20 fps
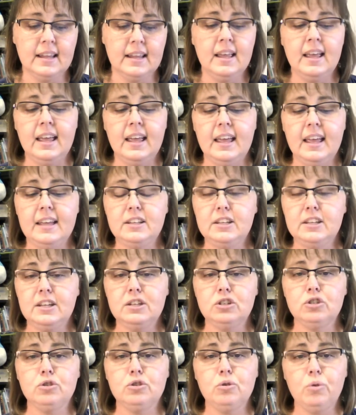It
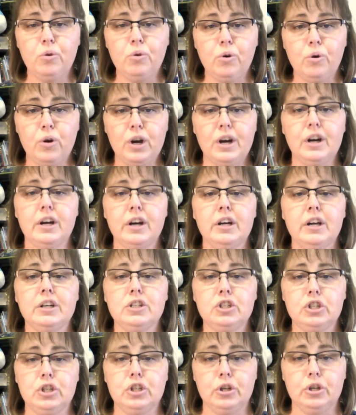is your
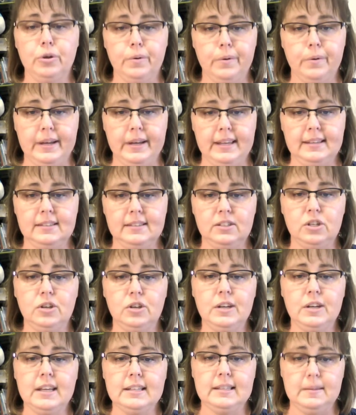choice.
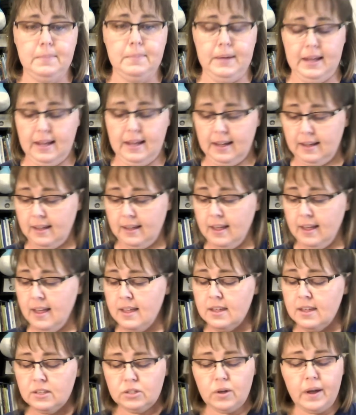You get to pick.
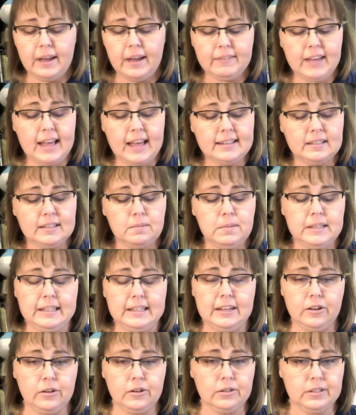So I've got some
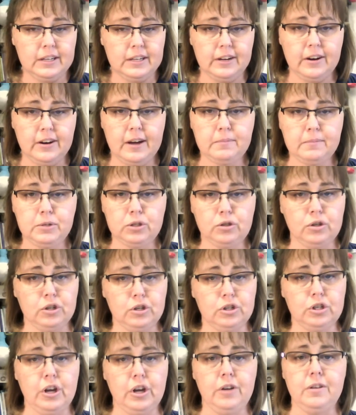materials here. I'm just going
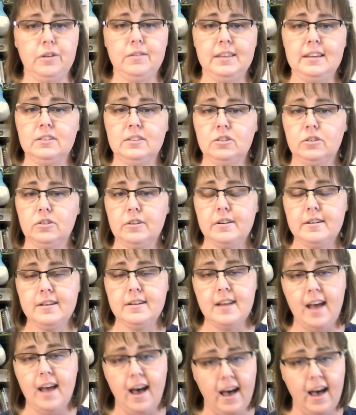to show you. These are
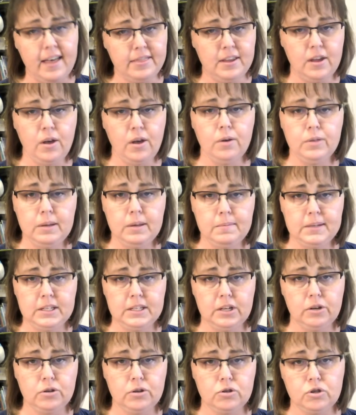not the only
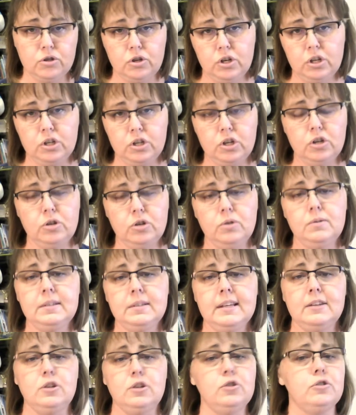materials you could use,
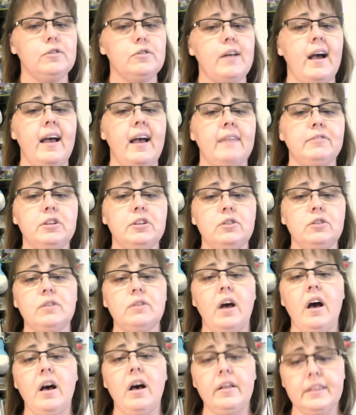and you do not have to use
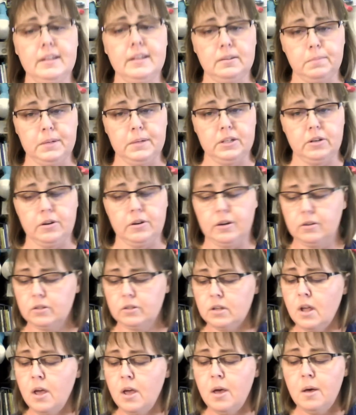all these
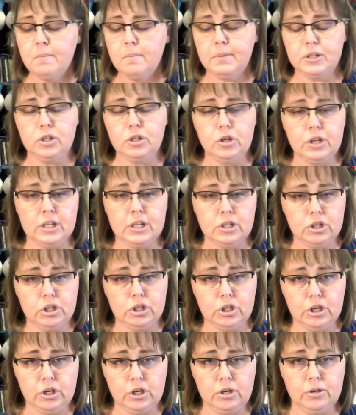materials, but you can
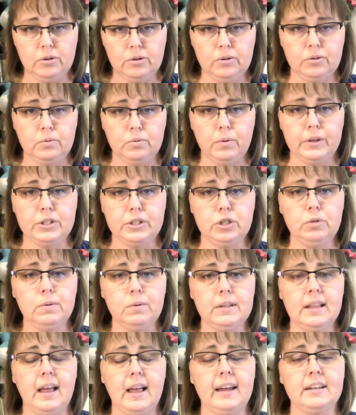choose what you
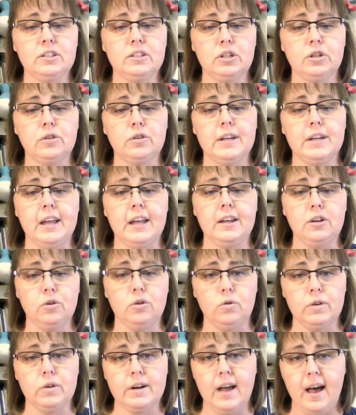would like to create
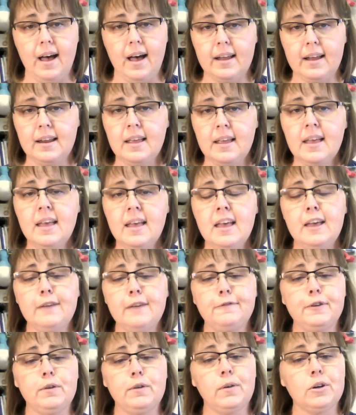your dot.
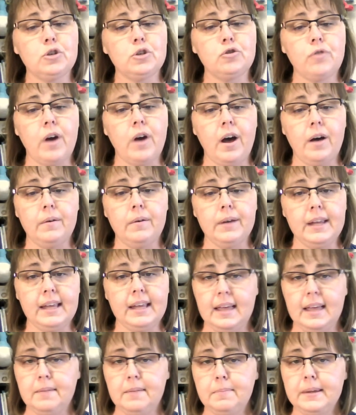If you are drawing,
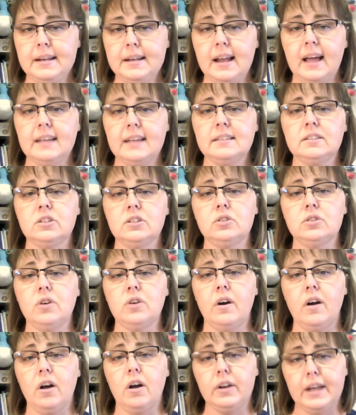it'd be nice to
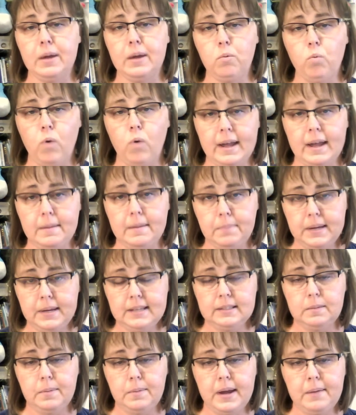start on a white
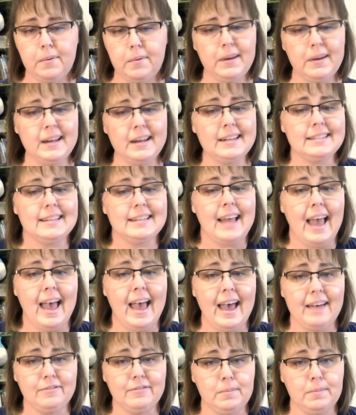piece of paper, but it doesn't
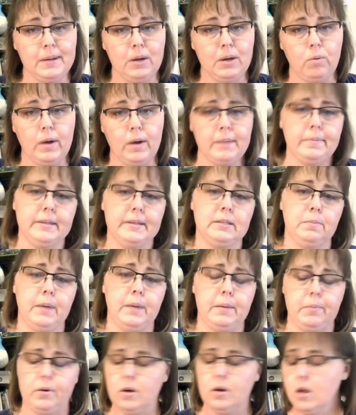have to be a white piece of
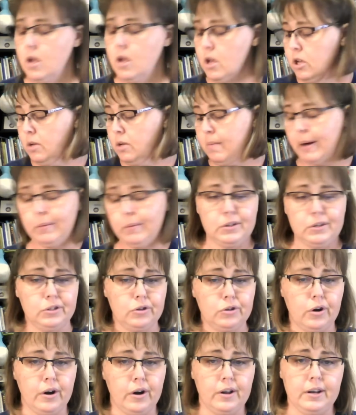paper. You might want to
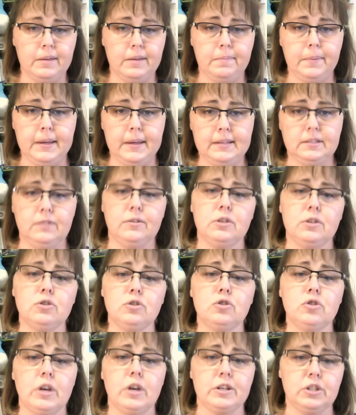start on a piece of
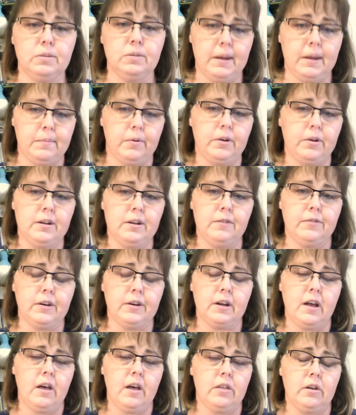construction paper, a
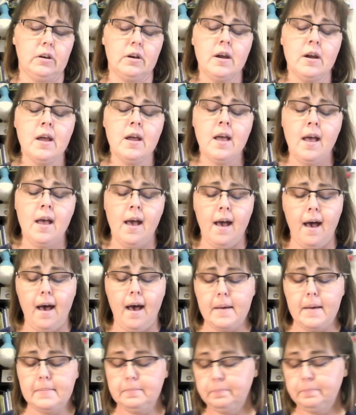different color.
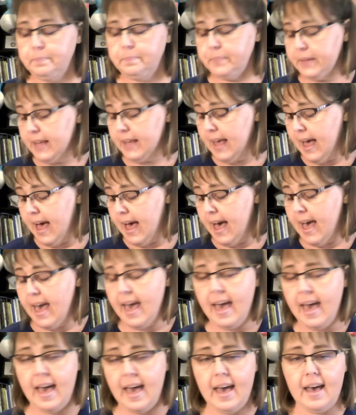I
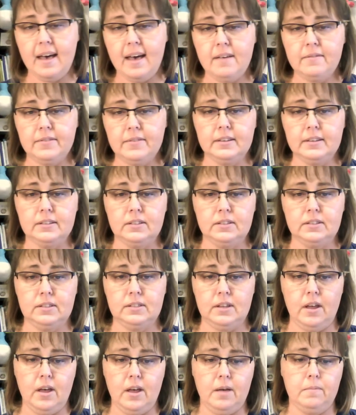have
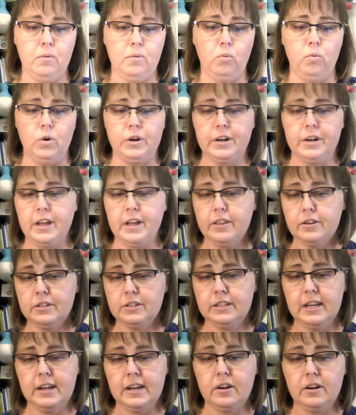some
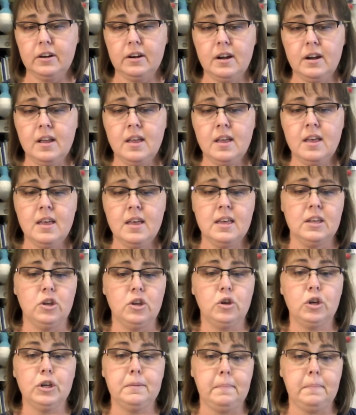watercolors here. You could